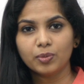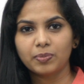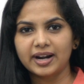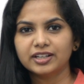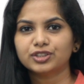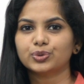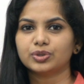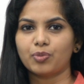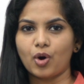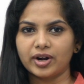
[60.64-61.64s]
blood through
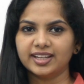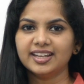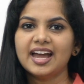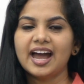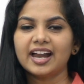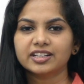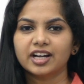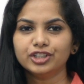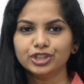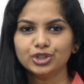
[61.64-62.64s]
the body and
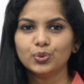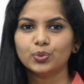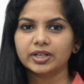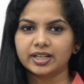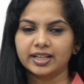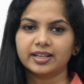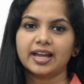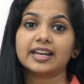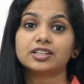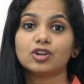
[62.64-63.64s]
continue working
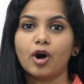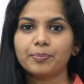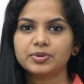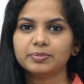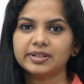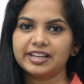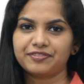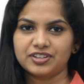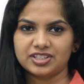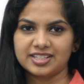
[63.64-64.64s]
at optimal
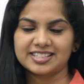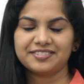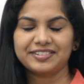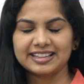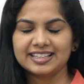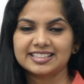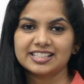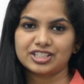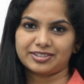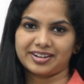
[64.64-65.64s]
efficiency with little
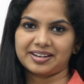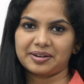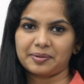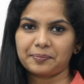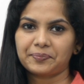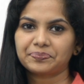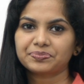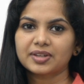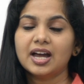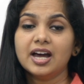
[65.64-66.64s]
strain.
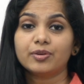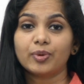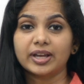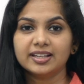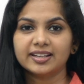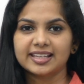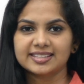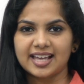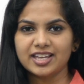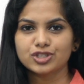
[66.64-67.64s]
Regular
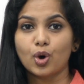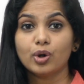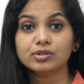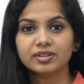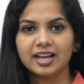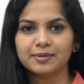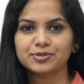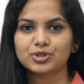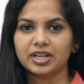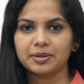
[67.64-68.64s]
exercise also
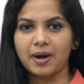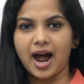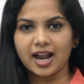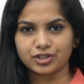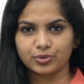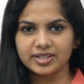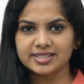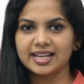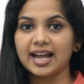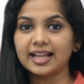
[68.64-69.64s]
helps to keep
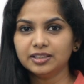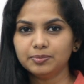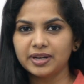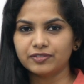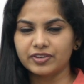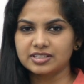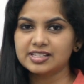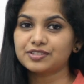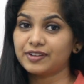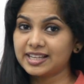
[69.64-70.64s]
arteries and other blood
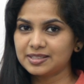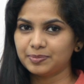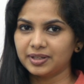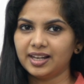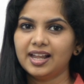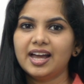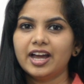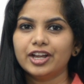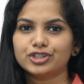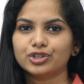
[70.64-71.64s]
vessels flexible,
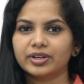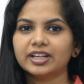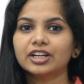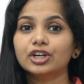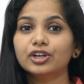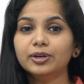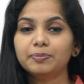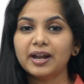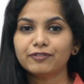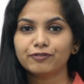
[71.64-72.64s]
ensuring good
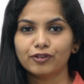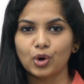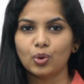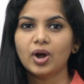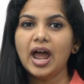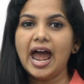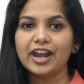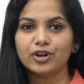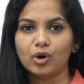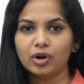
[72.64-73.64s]
blood flow
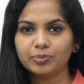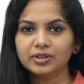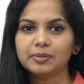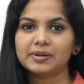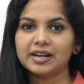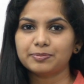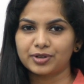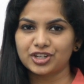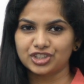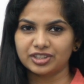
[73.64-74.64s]
and normal blood
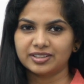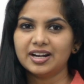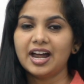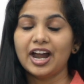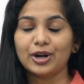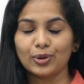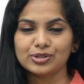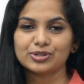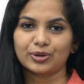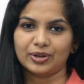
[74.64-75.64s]
pressure and
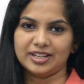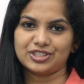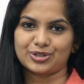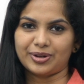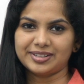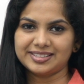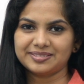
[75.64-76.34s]
also cholesterol.